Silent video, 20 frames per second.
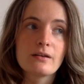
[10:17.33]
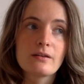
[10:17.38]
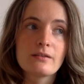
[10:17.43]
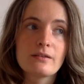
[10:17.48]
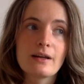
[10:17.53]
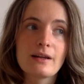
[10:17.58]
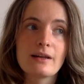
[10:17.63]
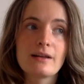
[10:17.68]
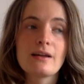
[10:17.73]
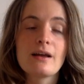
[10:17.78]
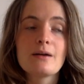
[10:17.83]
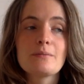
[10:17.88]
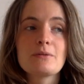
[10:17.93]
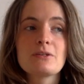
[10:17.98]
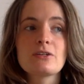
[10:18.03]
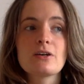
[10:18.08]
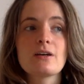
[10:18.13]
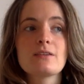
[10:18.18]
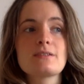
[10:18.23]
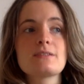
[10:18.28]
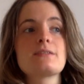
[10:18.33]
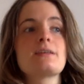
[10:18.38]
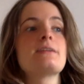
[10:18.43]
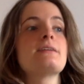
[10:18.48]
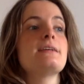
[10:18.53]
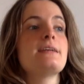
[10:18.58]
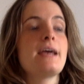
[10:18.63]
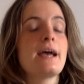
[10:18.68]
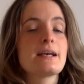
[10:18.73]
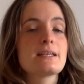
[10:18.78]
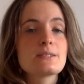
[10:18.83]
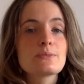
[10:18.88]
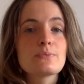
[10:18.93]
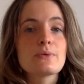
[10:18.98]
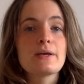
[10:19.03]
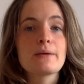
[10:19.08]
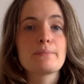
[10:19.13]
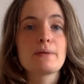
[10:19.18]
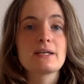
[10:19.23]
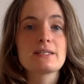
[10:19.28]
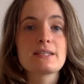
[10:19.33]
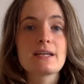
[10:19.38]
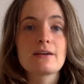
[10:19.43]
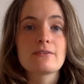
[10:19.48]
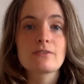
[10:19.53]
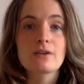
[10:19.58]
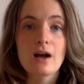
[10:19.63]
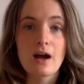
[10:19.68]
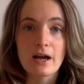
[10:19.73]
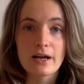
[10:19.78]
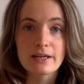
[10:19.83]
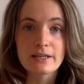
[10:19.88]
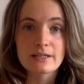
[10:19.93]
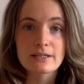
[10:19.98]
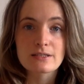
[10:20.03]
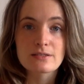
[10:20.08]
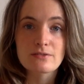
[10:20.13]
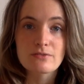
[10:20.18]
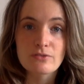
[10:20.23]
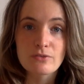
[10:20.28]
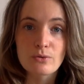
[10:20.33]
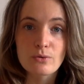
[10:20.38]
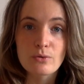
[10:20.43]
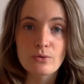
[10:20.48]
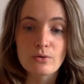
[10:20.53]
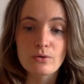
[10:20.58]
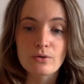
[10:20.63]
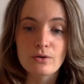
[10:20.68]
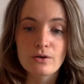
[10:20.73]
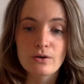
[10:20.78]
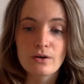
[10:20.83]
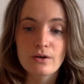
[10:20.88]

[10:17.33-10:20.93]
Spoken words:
Dalai Lama turned and said, "Yes, we must have kindness for